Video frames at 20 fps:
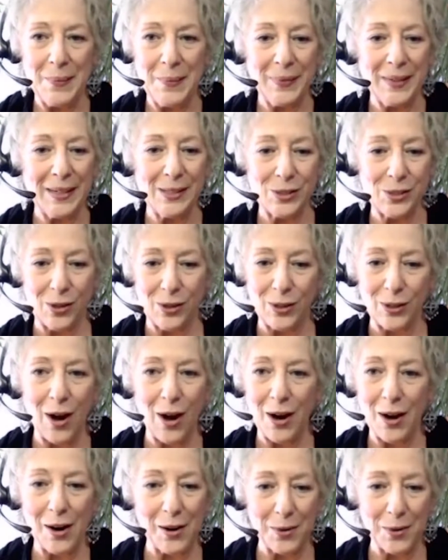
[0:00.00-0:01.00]
is
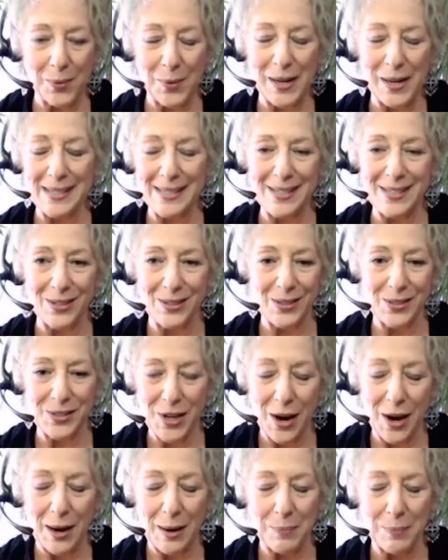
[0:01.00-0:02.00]
claw our way to the
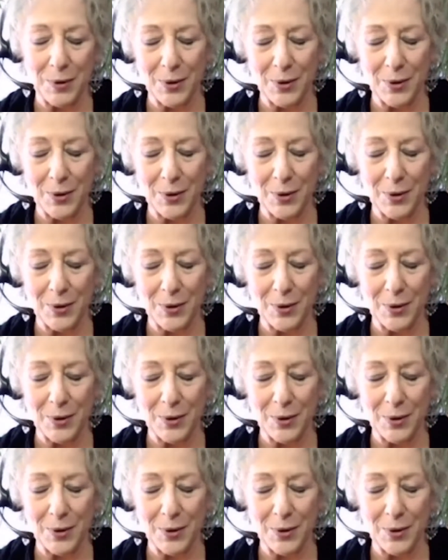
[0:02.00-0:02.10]
top,